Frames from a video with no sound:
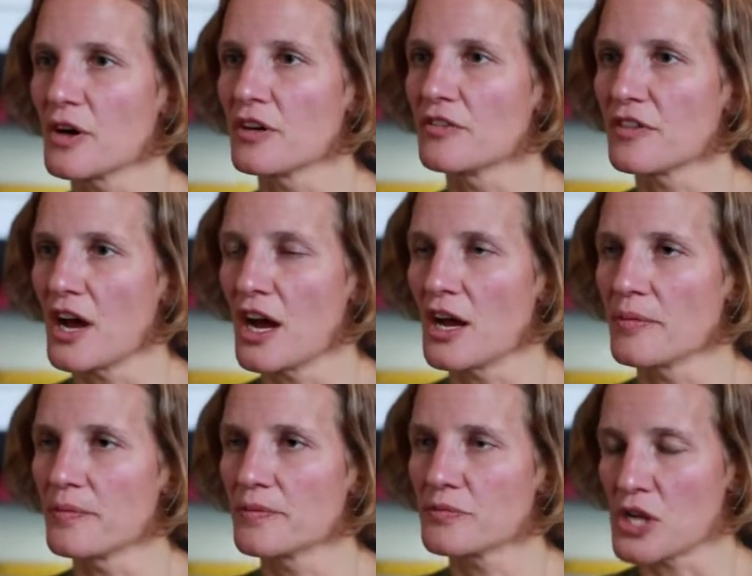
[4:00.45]

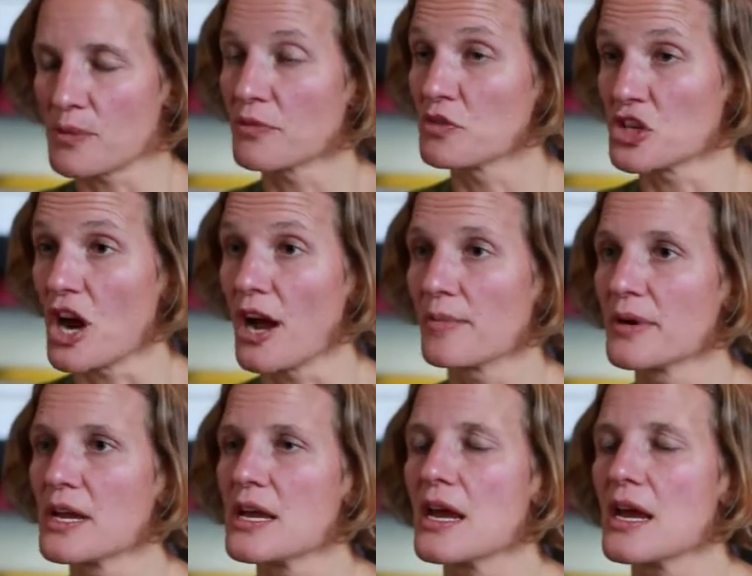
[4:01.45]
of job.